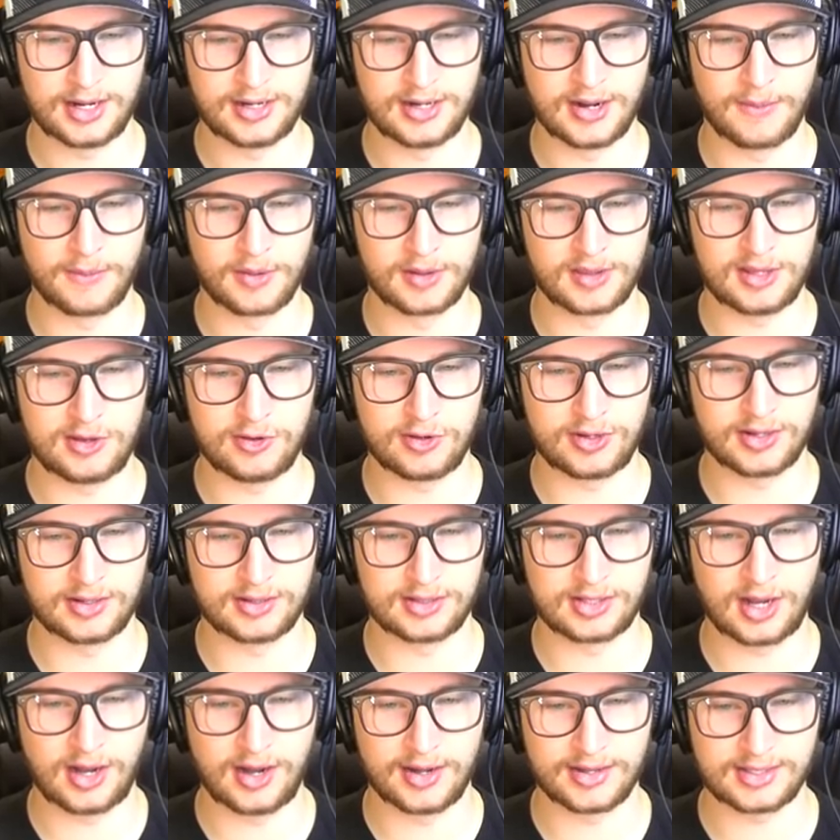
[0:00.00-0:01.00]
a number that you
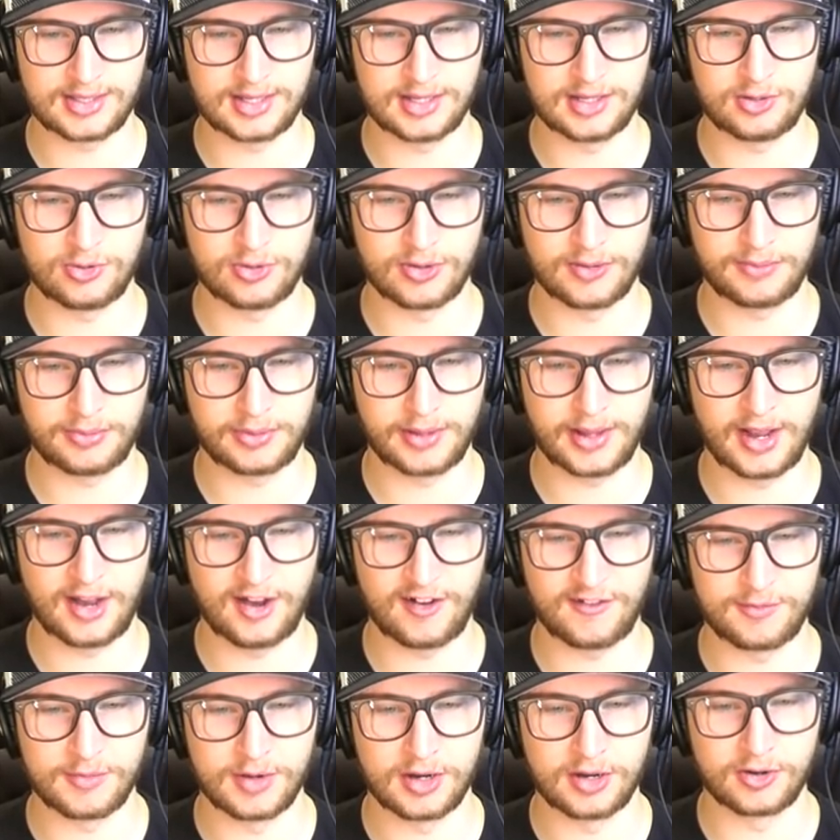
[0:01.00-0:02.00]
can toss into a
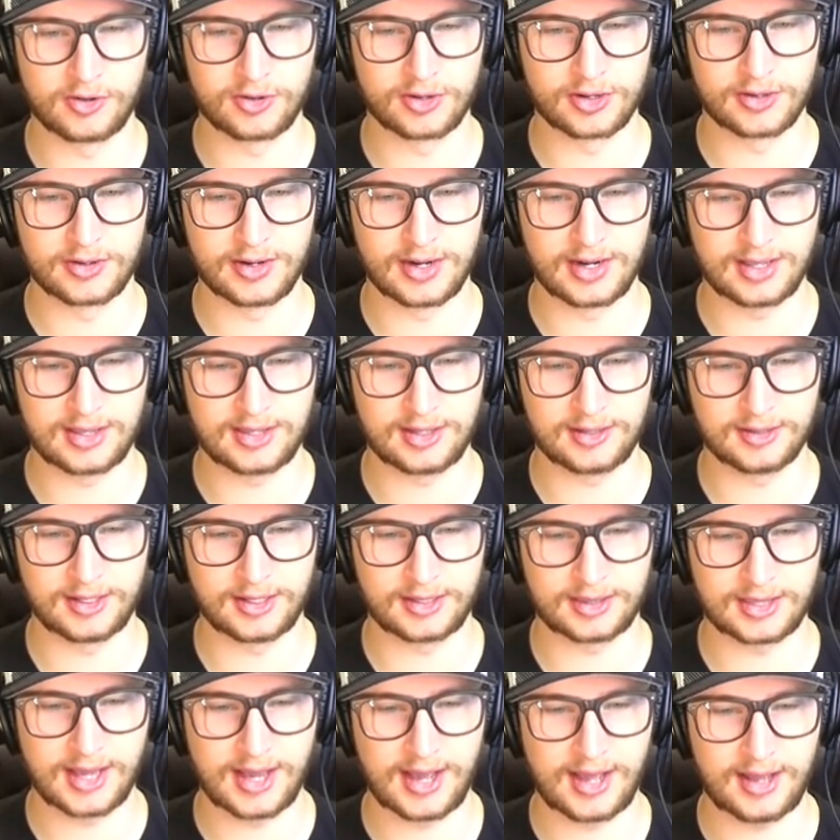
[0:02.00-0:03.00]
playoff mode or anything like